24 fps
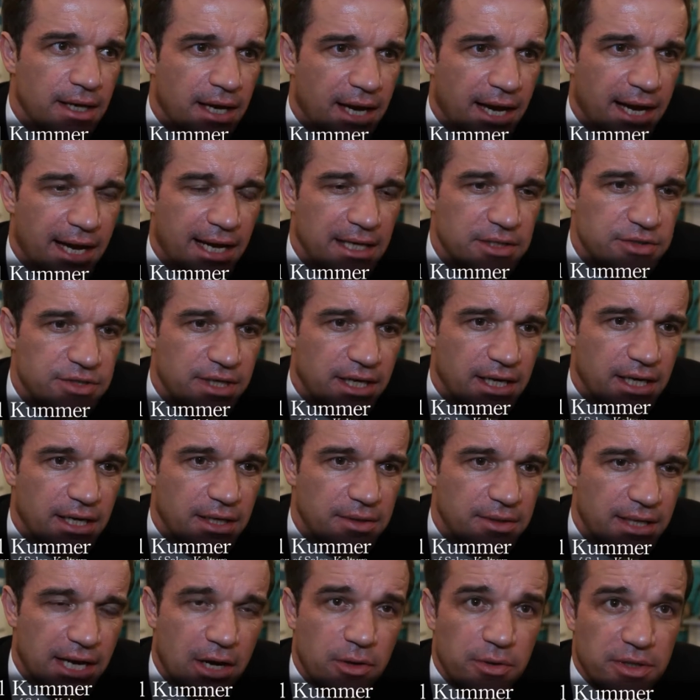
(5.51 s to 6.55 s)
and uh,
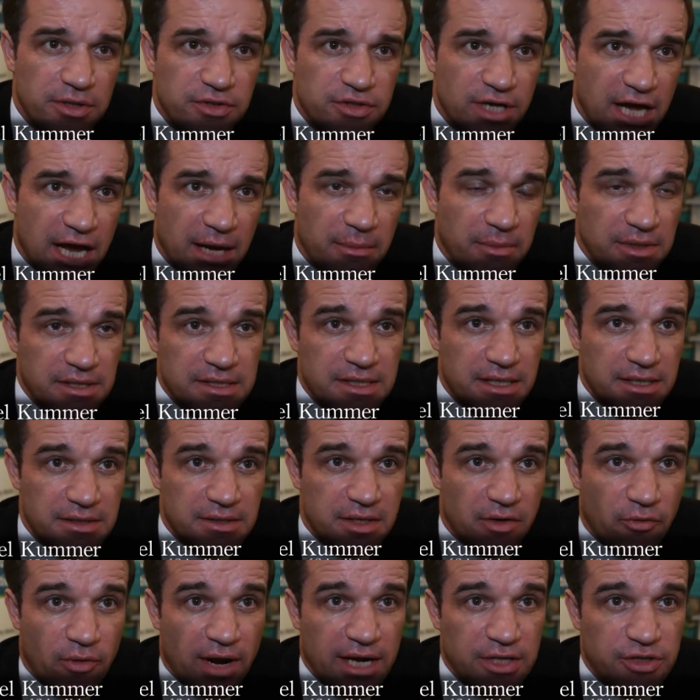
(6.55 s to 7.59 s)
now the time is
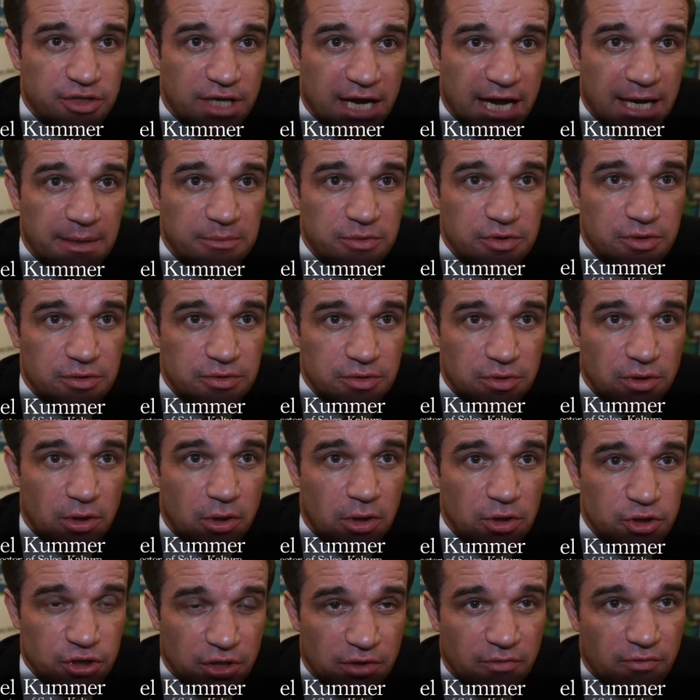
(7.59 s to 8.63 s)
the right time to, to
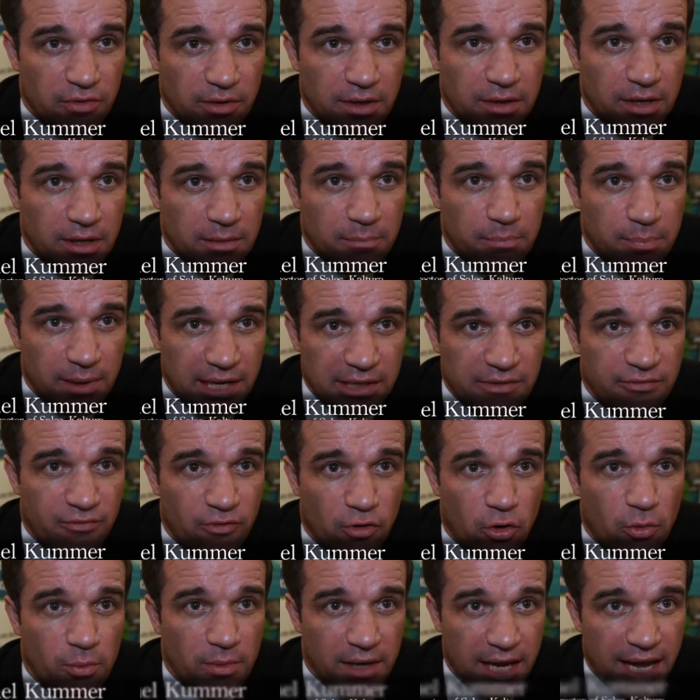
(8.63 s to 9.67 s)
launch a
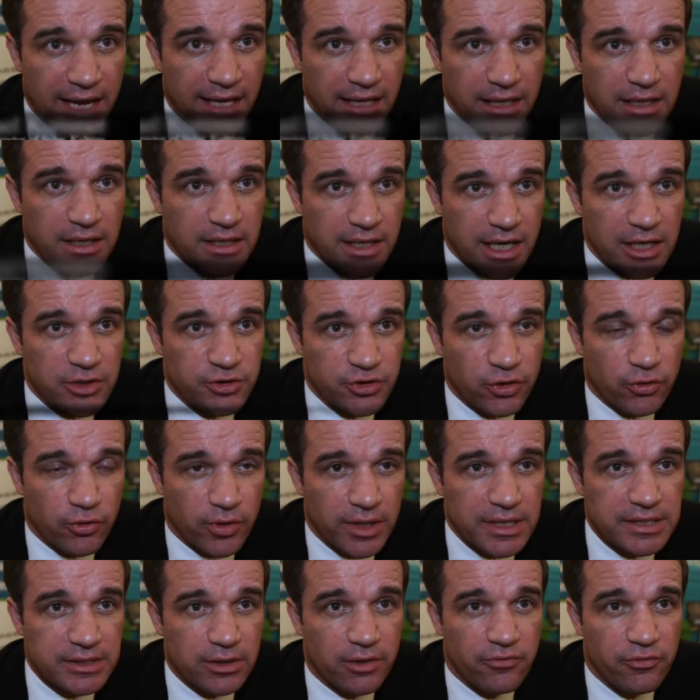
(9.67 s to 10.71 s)
platform like Kaltura
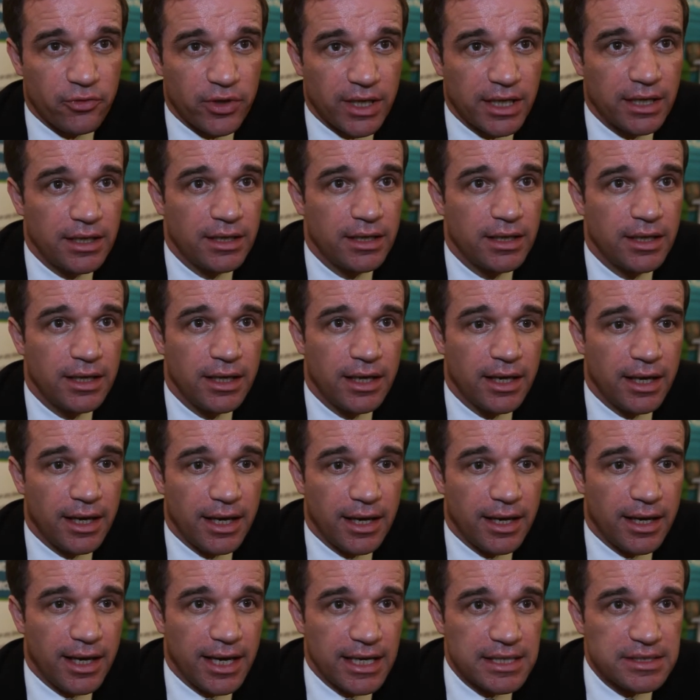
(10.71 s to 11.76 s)
is offering
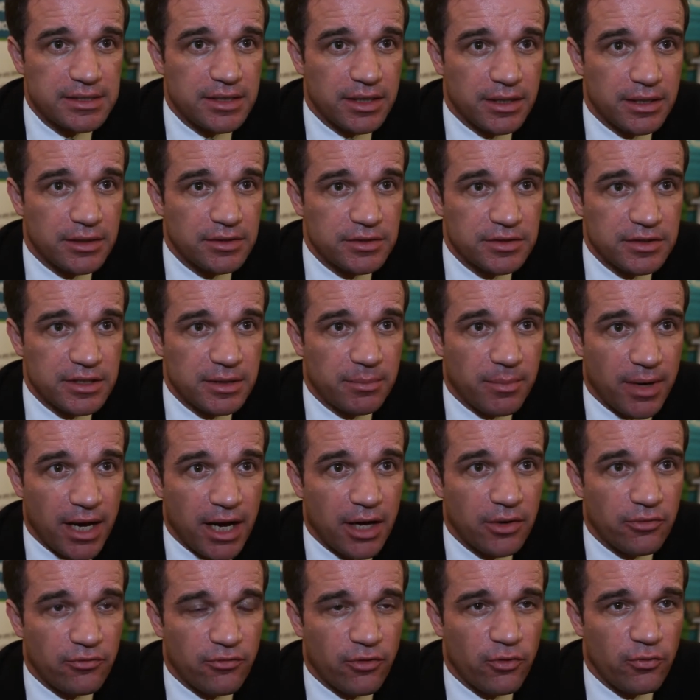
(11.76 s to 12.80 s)
uh, as the
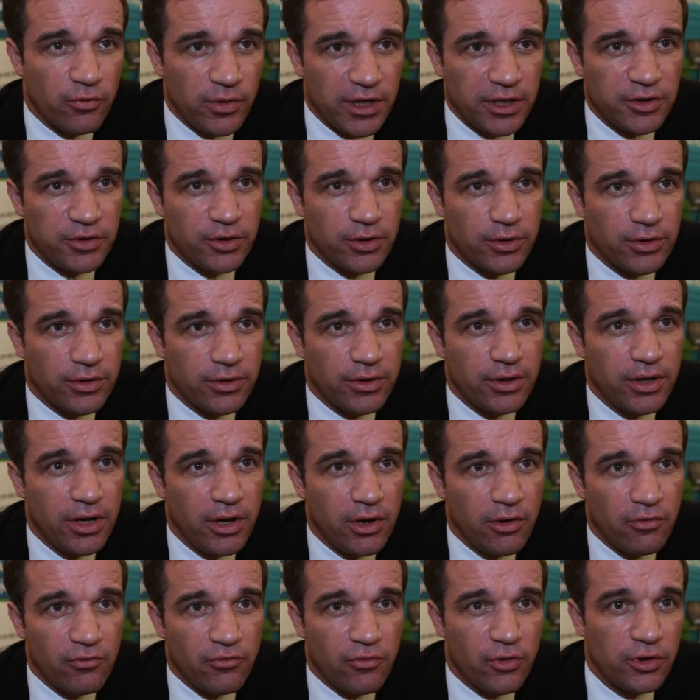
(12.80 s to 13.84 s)
demand for video,
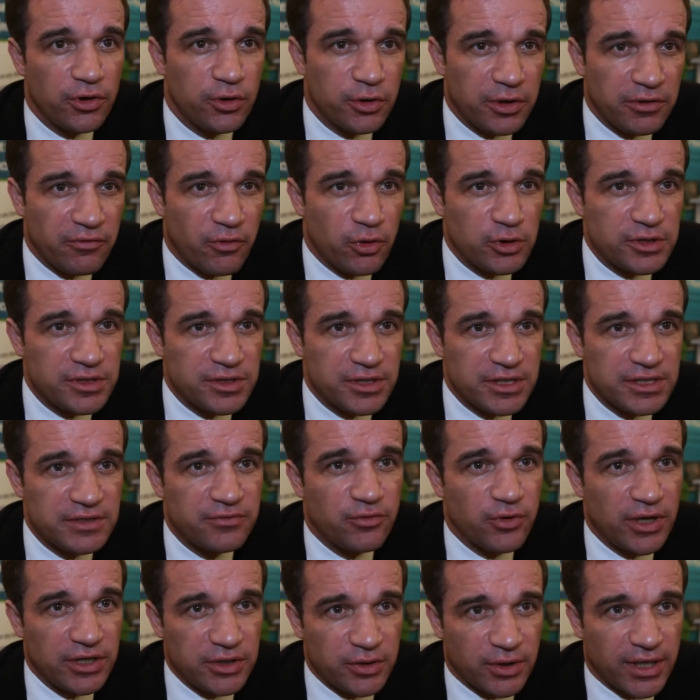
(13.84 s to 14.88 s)
for universities,
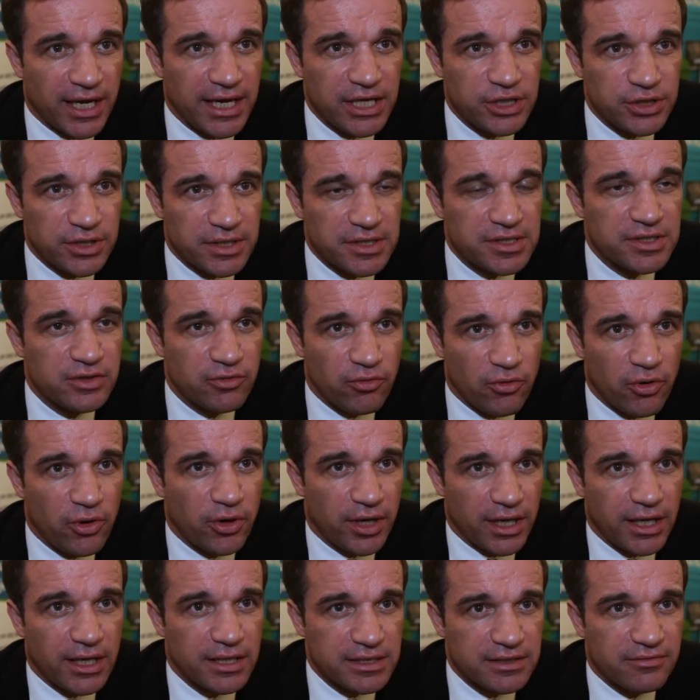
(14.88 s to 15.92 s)
for education is
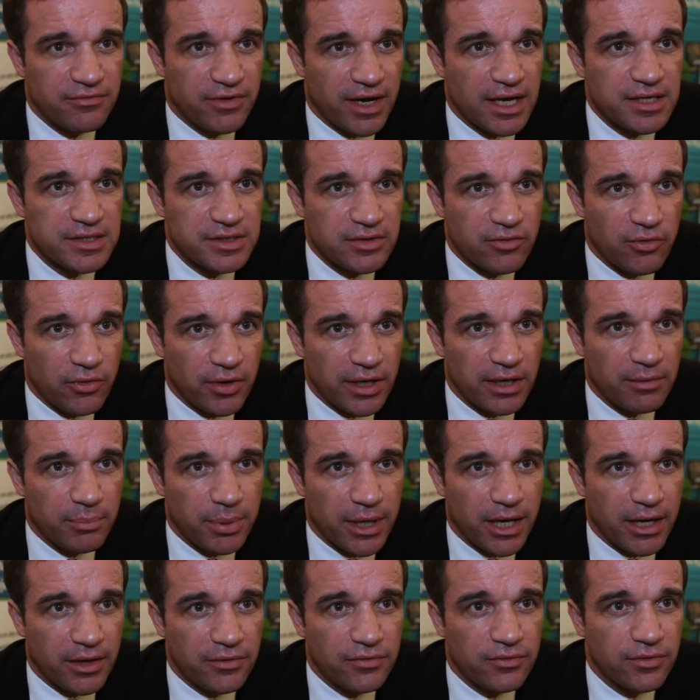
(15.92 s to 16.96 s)
growing, as a fast growing
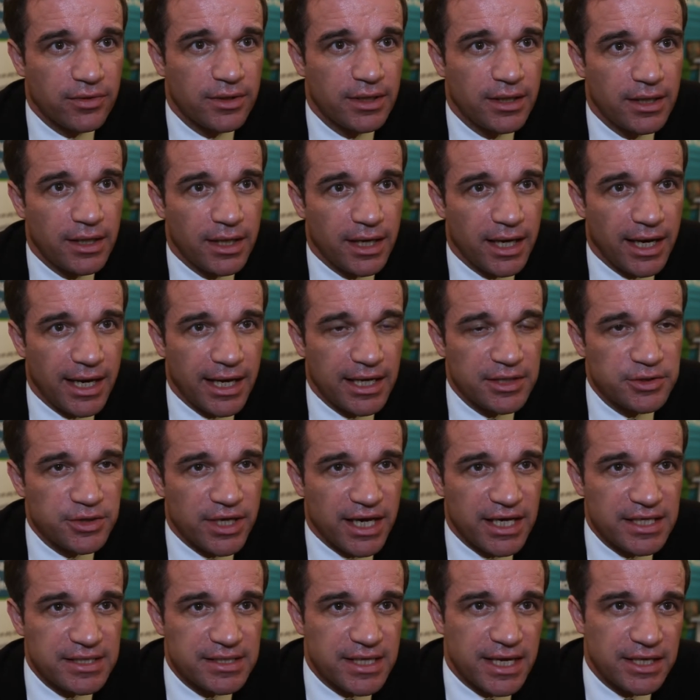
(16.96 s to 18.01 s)
path and
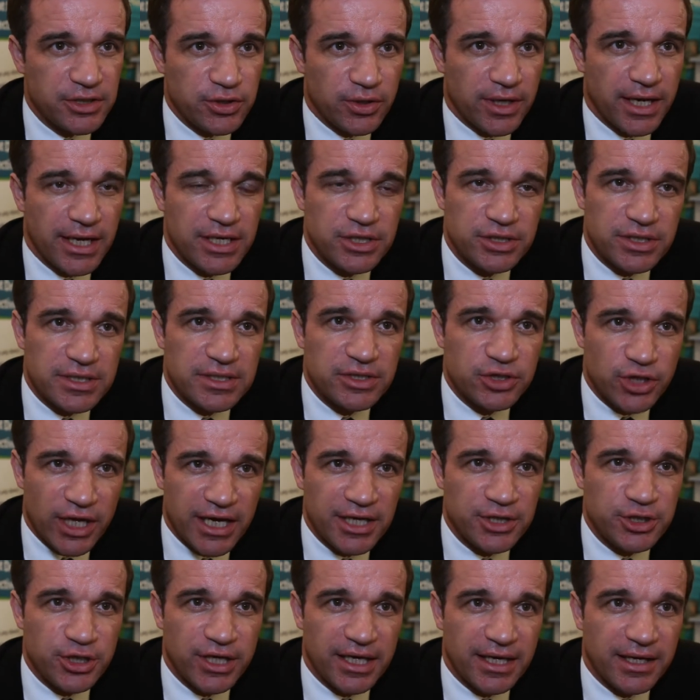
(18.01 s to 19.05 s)
as education is
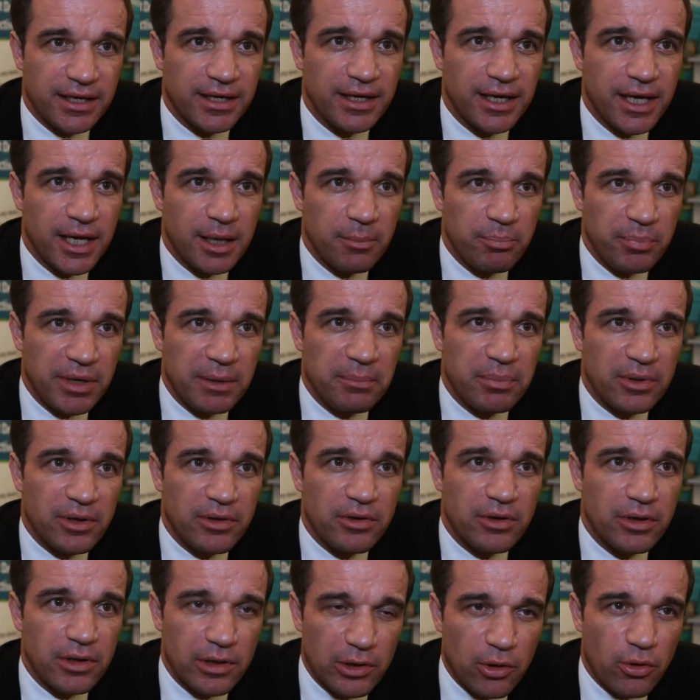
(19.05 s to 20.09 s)
changing people
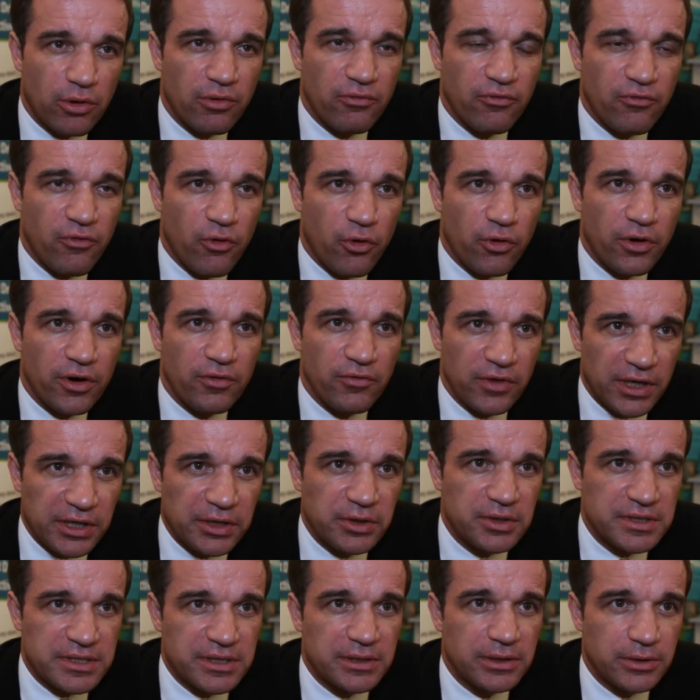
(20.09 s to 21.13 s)
look for a
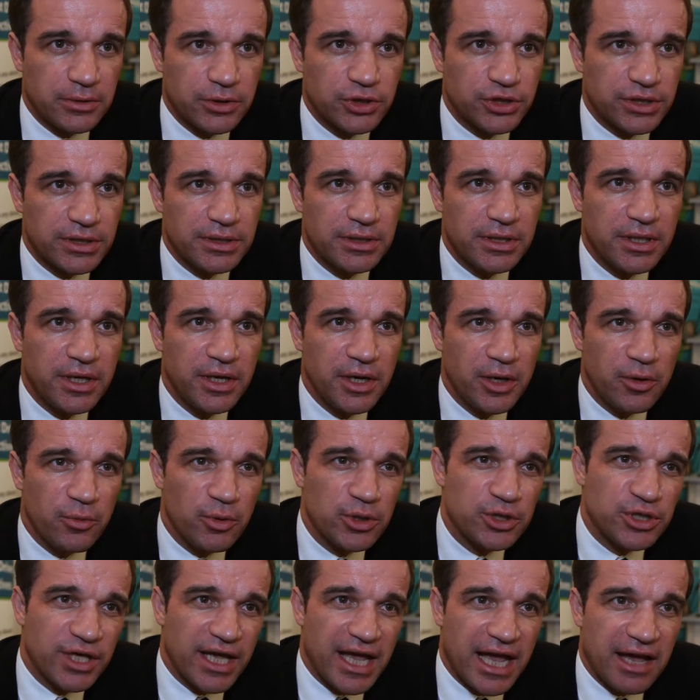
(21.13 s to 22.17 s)
video solution
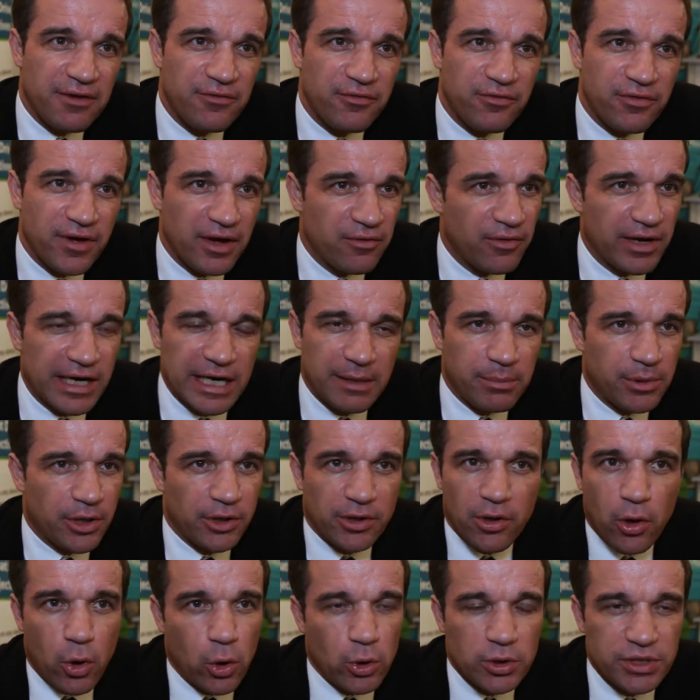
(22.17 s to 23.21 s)
which they have available on
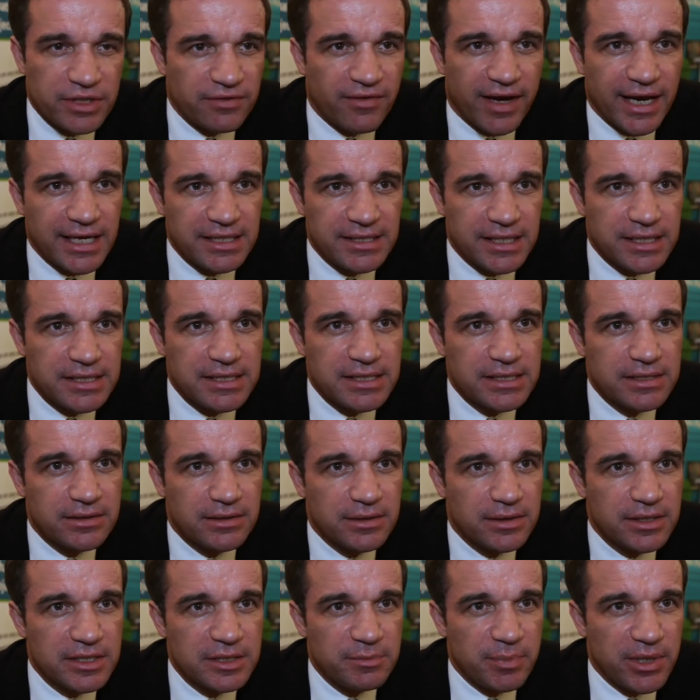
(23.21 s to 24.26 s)
all devices,
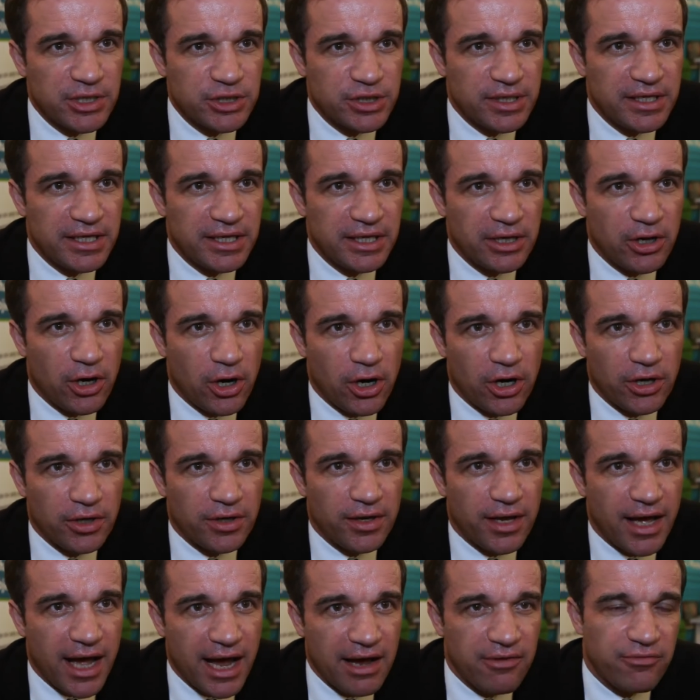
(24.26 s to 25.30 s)
especially
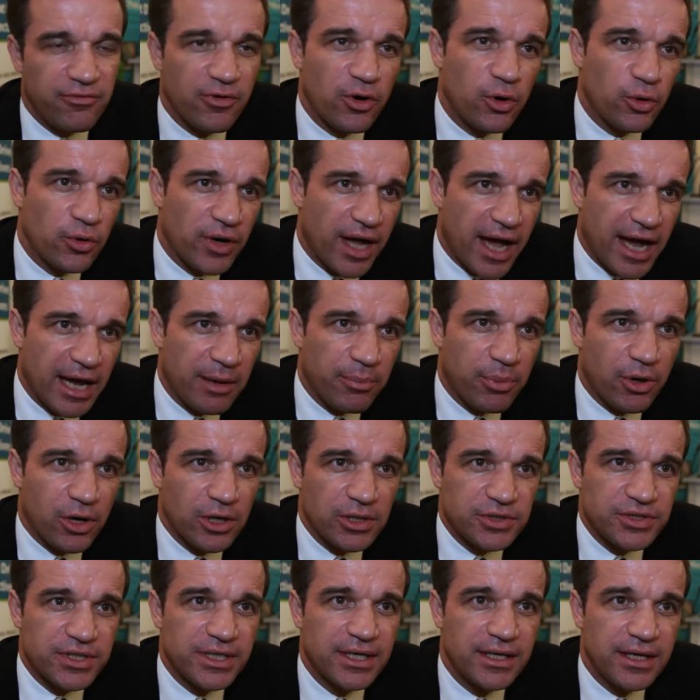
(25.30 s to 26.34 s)
on iPhone,
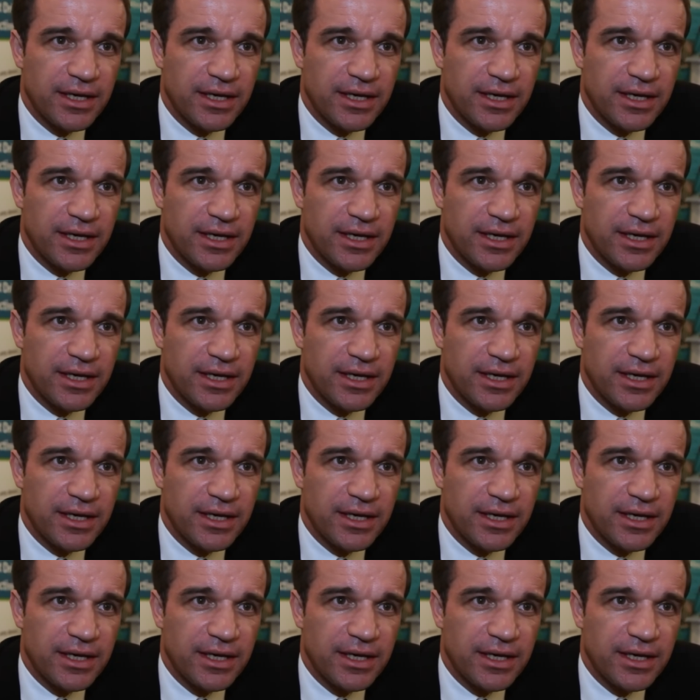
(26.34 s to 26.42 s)
iPod,